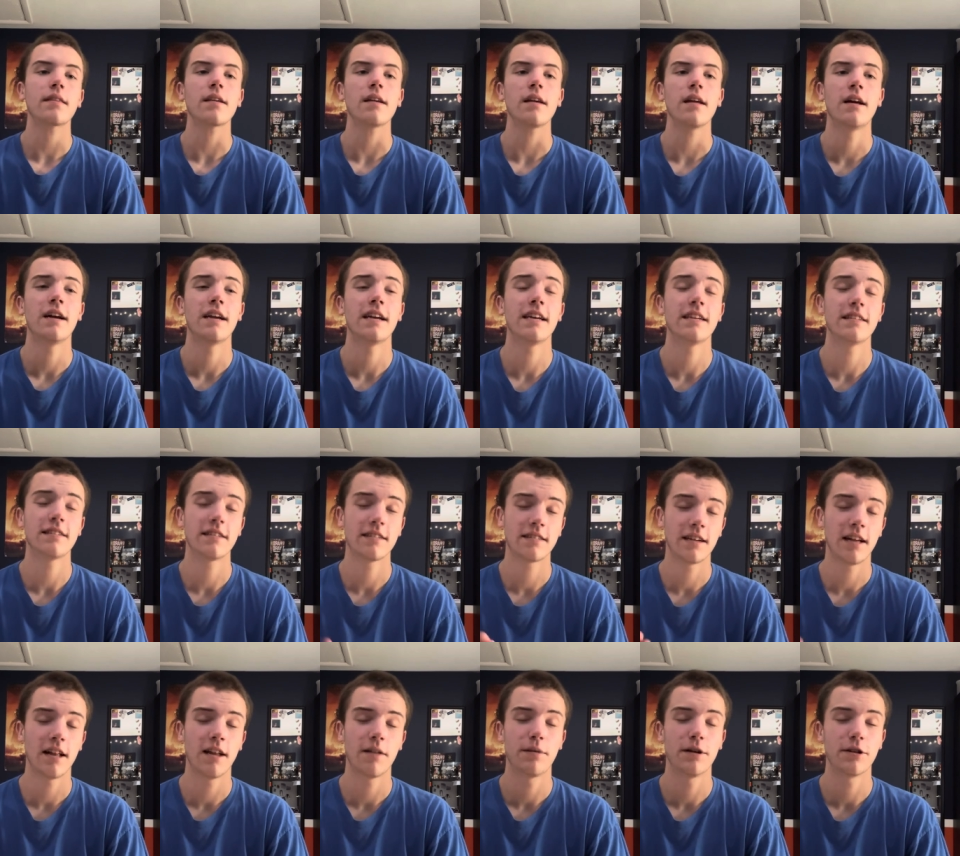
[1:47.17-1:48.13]
Uh, he is a
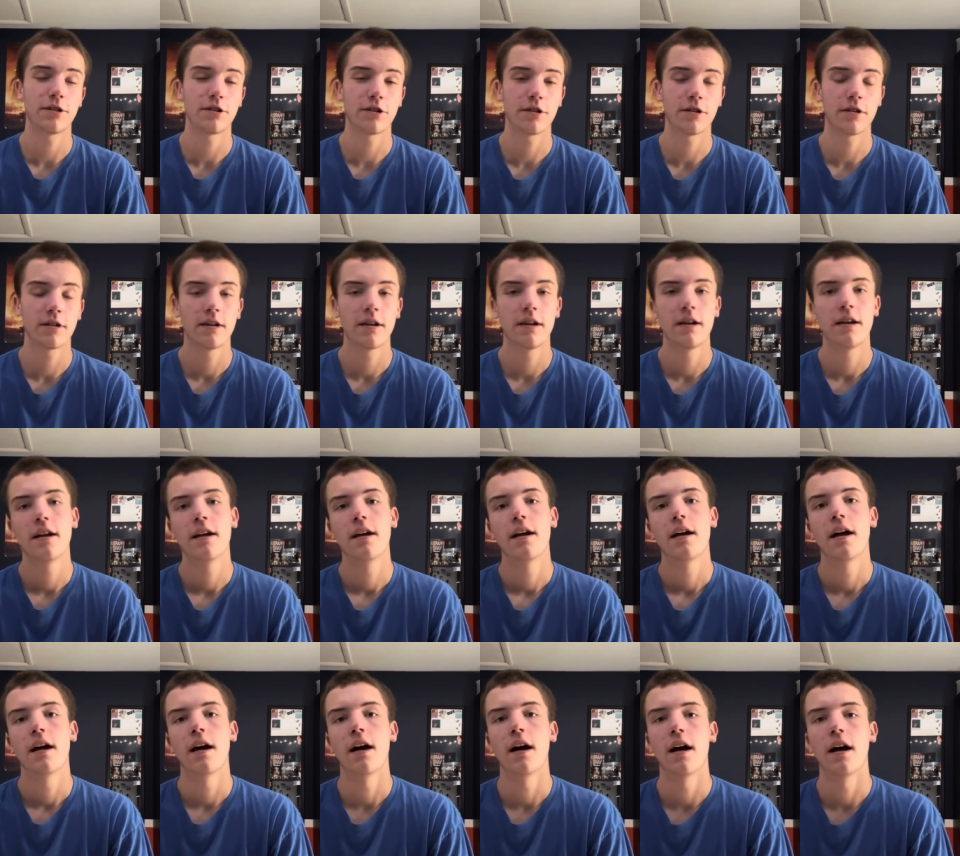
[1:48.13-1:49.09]
solid pitcher.
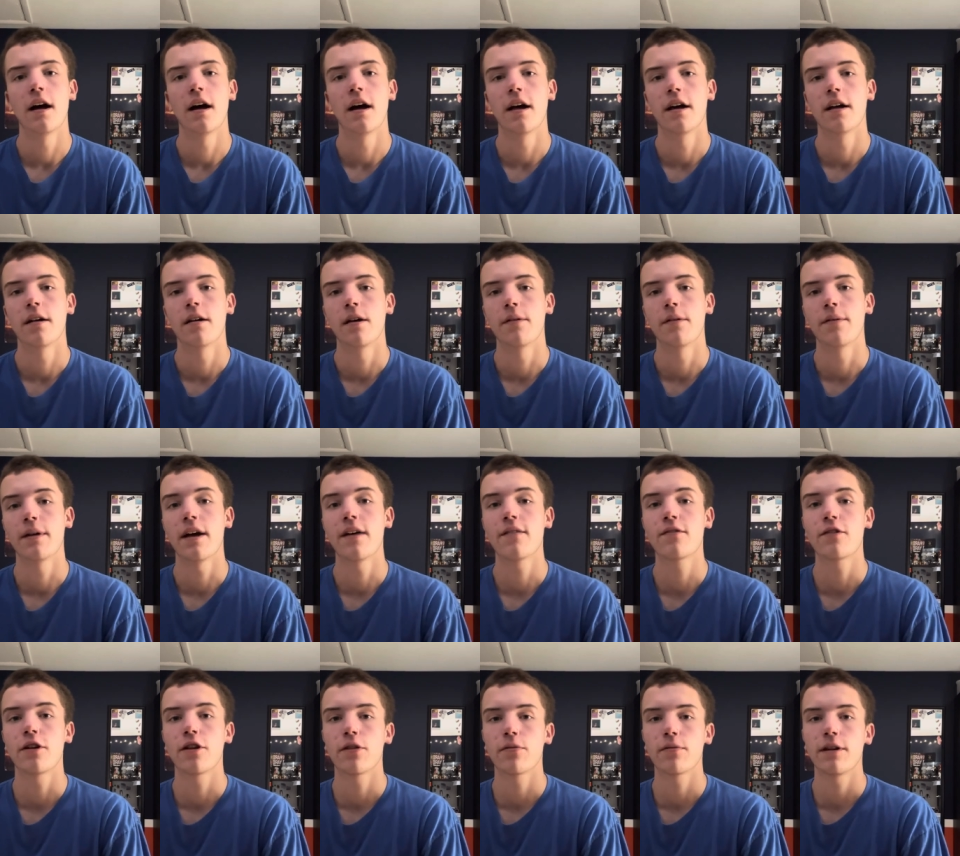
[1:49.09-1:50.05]
Uh, and we have
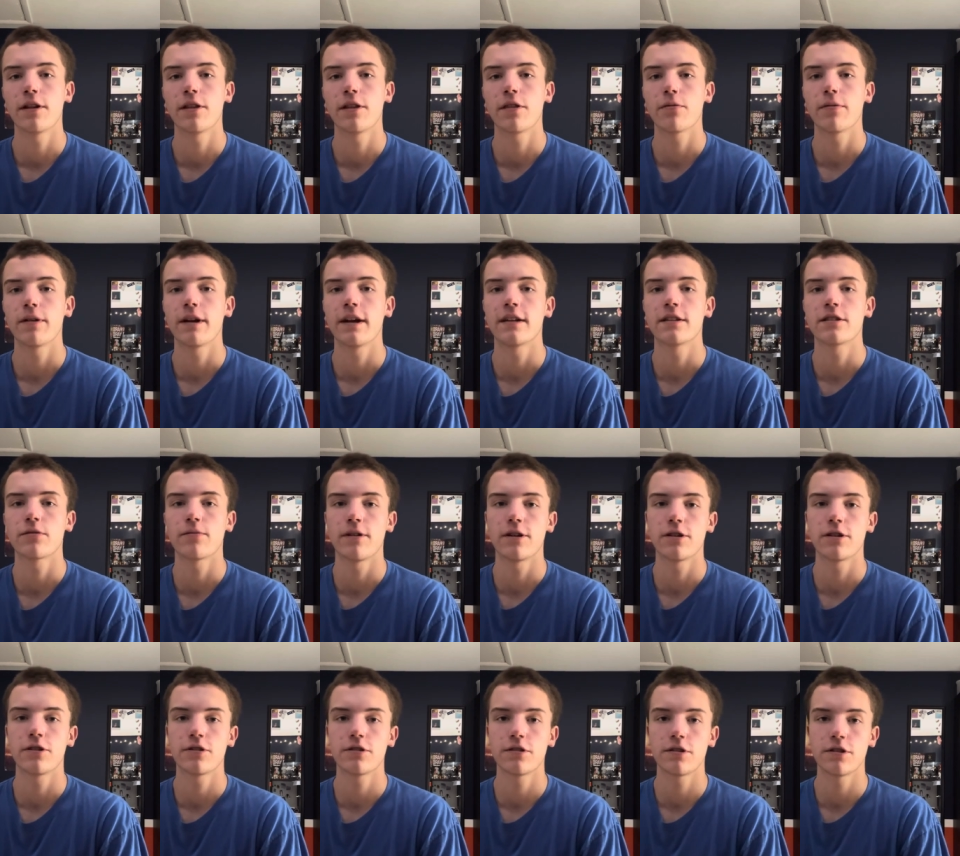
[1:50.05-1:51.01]
gone three and three against the
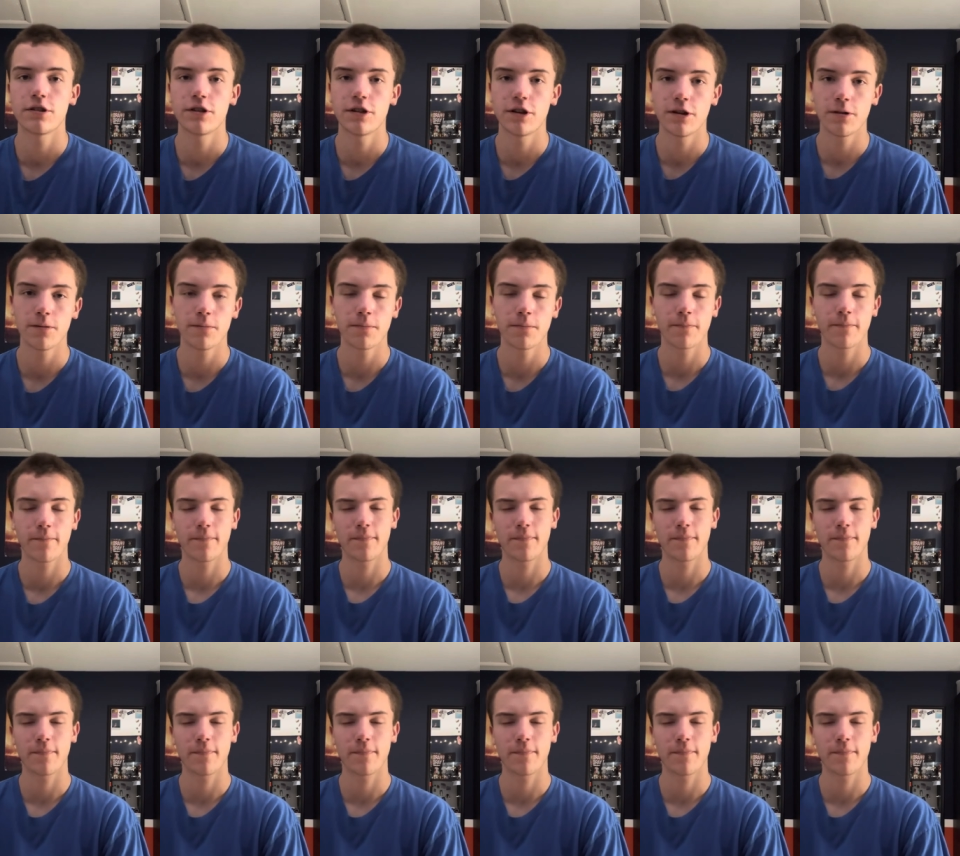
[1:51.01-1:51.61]
Rangers this year.